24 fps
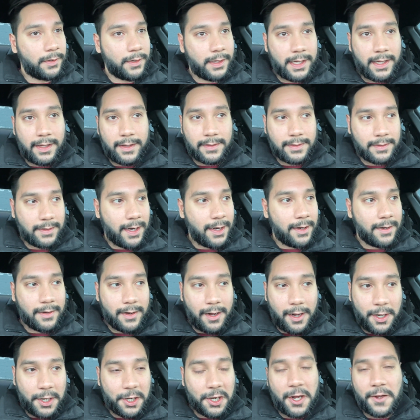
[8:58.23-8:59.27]
It's not an
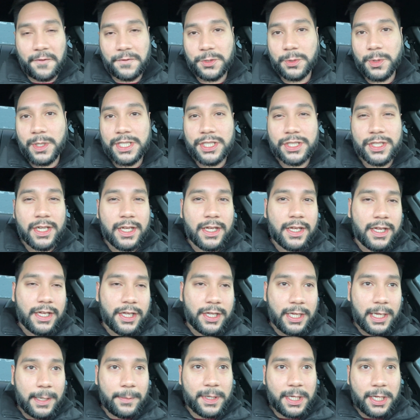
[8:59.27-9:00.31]
on and off switch. You have to be